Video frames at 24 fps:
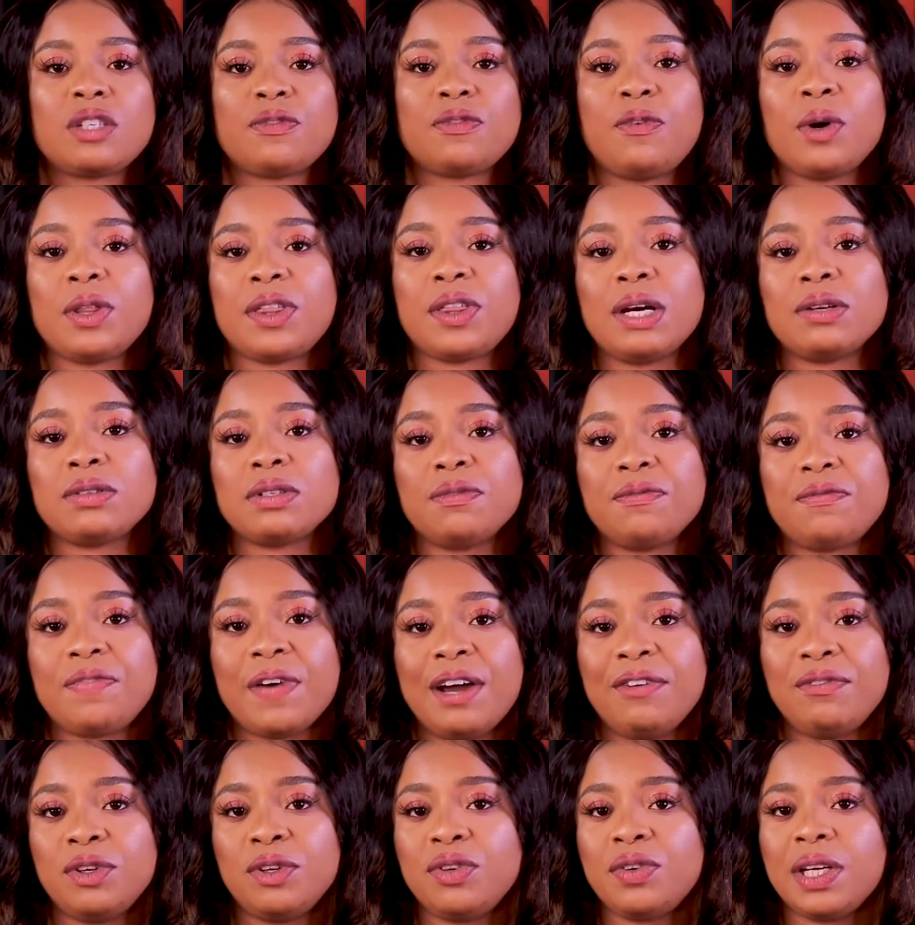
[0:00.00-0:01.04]

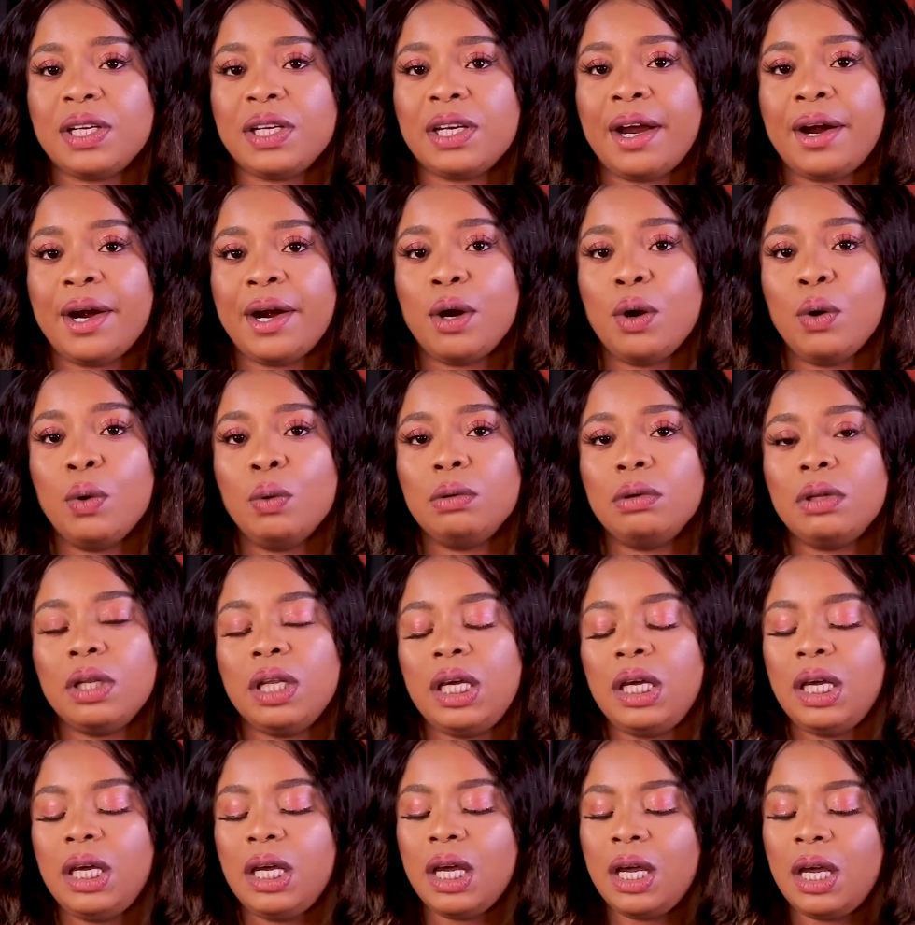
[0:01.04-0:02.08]
4,500 Naira
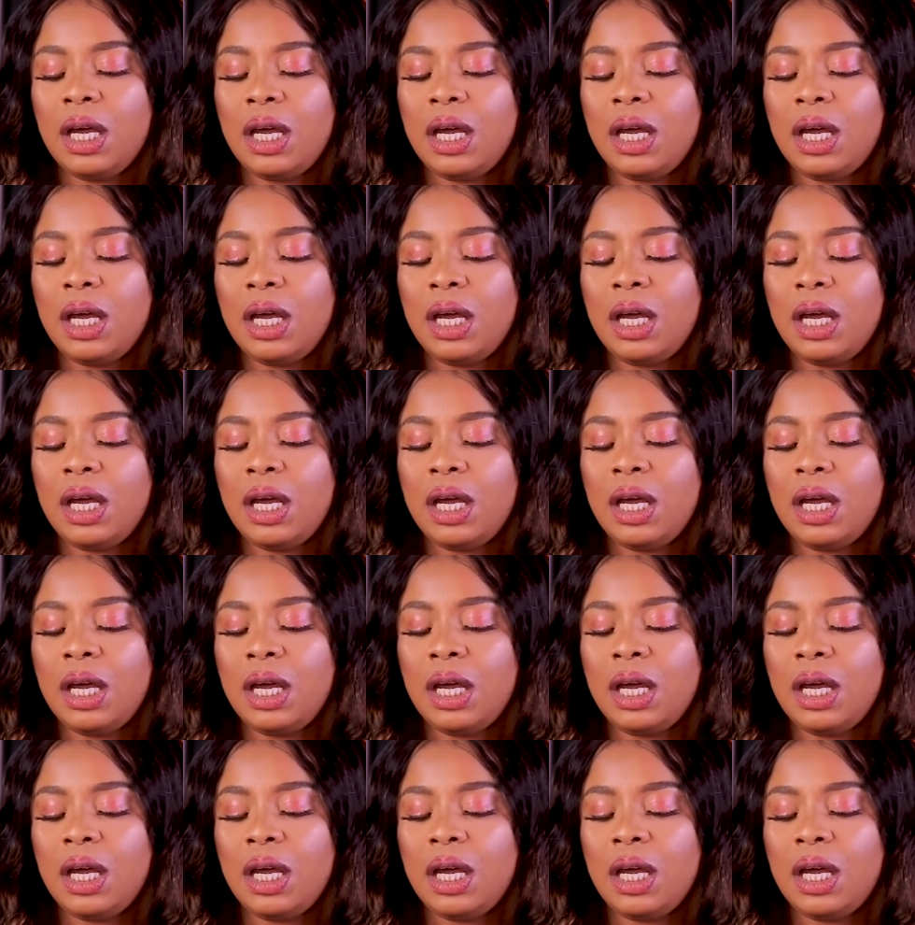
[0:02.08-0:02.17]
only